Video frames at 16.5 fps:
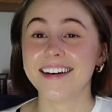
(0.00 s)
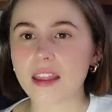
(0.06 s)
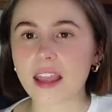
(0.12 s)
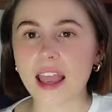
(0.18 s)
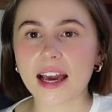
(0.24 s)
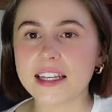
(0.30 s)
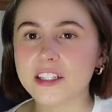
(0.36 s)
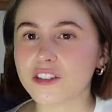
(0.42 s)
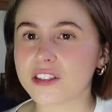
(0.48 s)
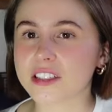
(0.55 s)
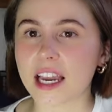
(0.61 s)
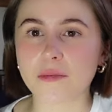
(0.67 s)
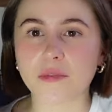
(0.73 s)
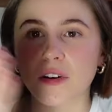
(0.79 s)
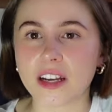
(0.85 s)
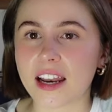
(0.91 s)
And he just kept
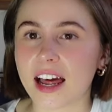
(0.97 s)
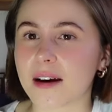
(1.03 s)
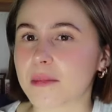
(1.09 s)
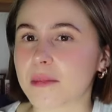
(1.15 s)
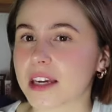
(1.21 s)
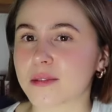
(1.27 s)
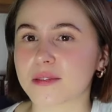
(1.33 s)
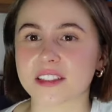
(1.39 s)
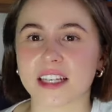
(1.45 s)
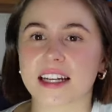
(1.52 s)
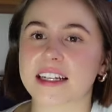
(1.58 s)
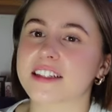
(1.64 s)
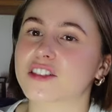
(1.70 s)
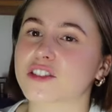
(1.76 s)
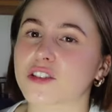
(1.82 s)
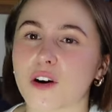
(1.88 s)
running at me. He was like, I need
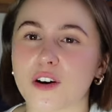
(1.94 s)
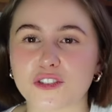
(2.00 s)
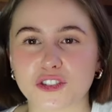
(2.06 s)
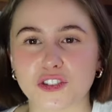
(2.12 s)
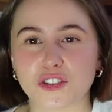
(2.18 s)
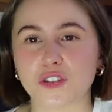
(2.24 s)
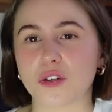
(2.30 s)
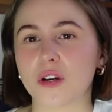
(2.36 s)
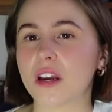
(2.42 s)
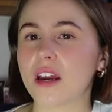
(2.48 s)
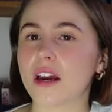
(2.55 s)
to talk to you.